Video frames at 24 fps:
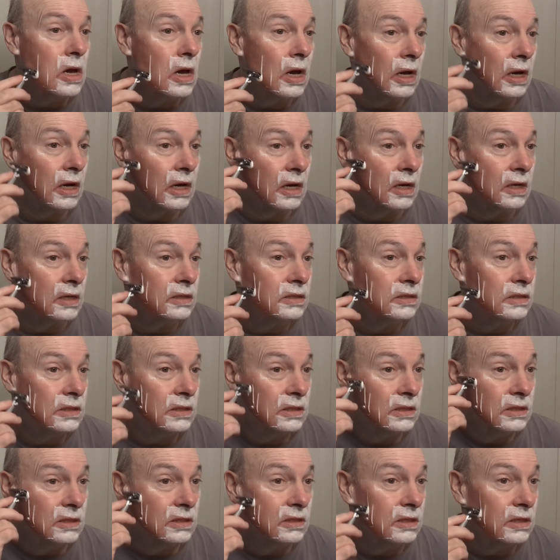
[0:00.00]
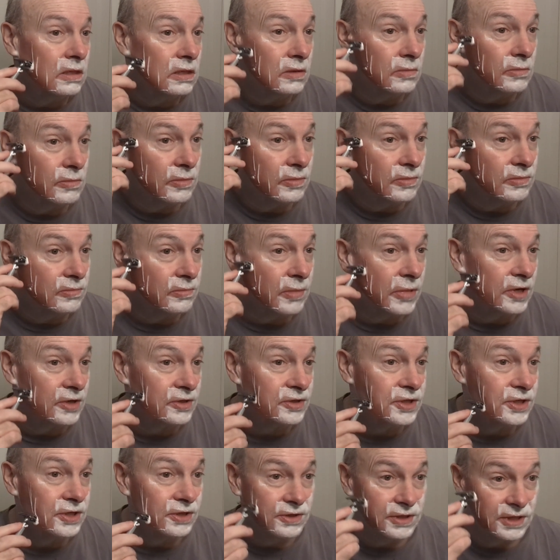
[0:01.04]

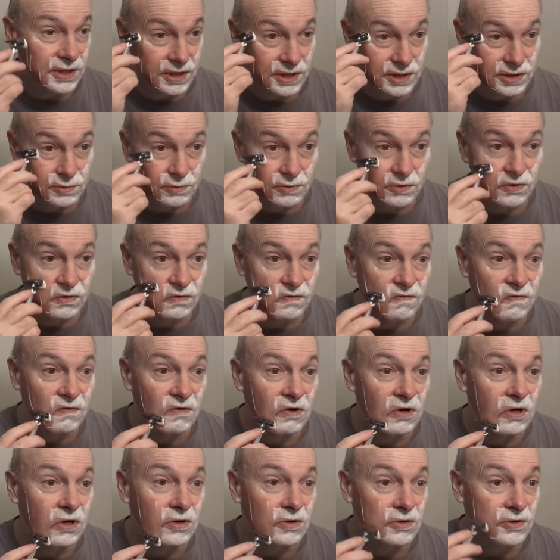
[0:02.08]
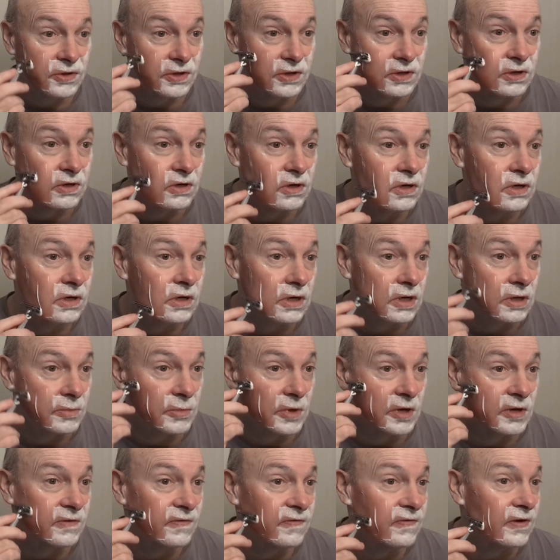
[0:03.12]
About 2 days worth of growth here on
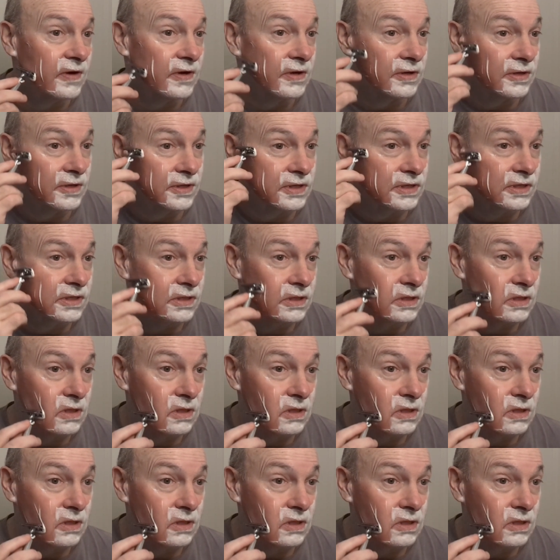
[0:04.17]
my face.